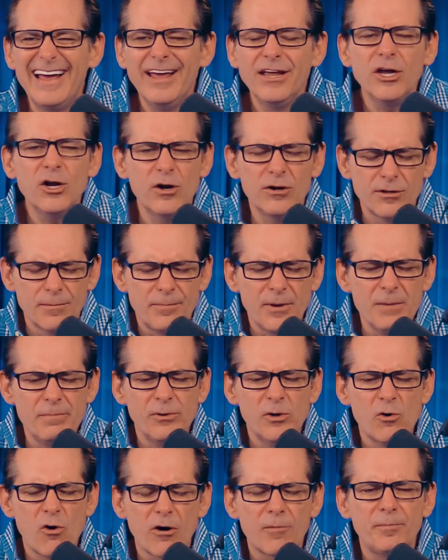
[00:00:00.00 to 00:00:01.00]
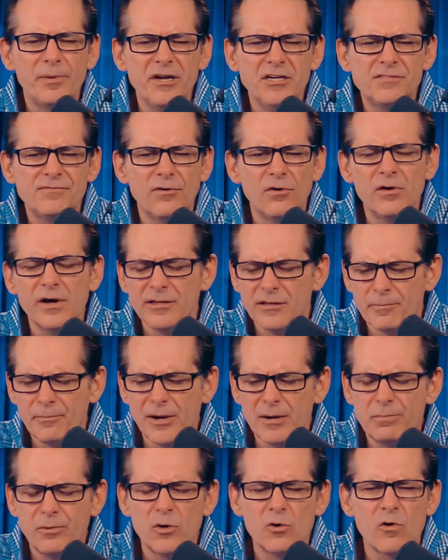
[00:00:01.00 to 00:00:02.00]
You know, the people who are peaceful and the
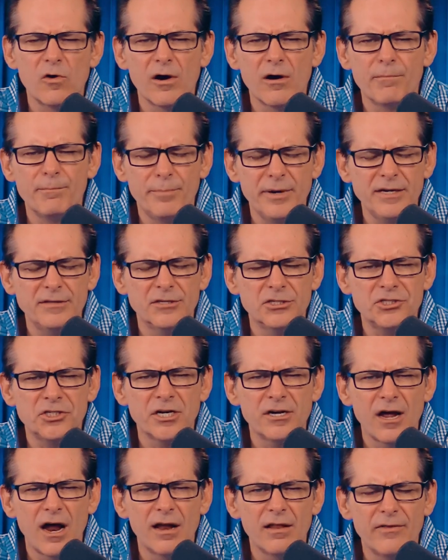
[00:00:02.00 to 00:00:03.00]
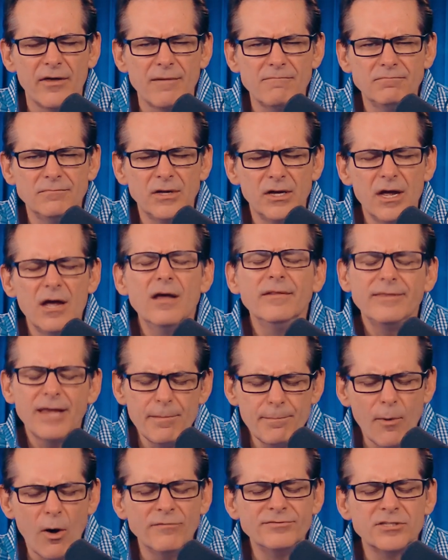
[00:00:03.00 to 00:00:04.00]
people who are beating the shit out of them,
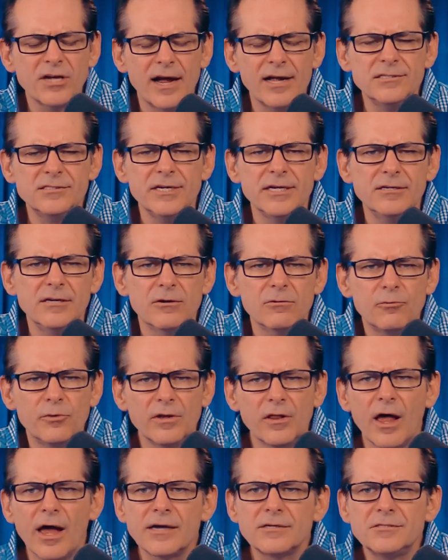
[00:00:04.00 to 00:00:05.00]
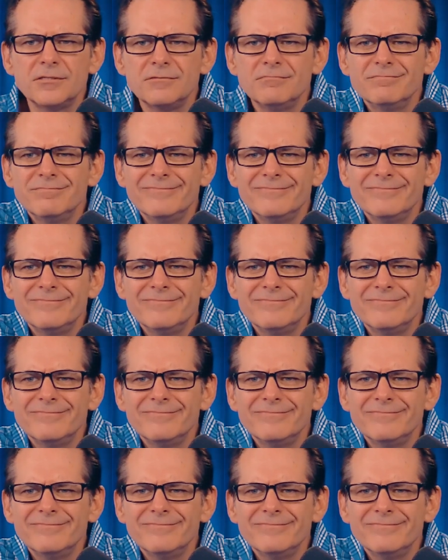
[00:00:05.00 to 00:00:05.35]
they both sides need to relax.